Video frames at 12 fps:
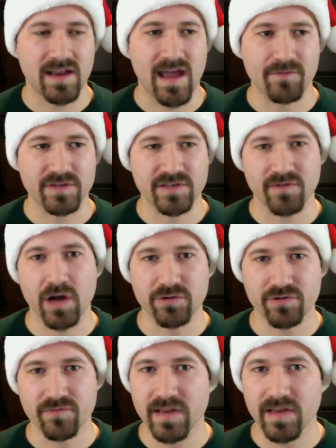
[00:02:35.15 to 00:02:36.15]
an average of
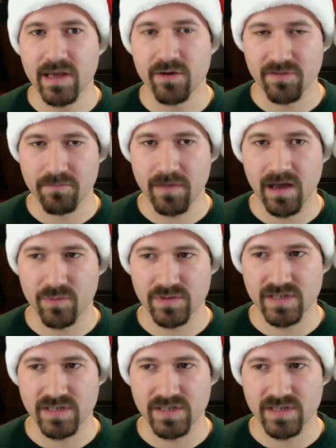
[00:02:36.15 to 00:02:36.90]
100 videos a month,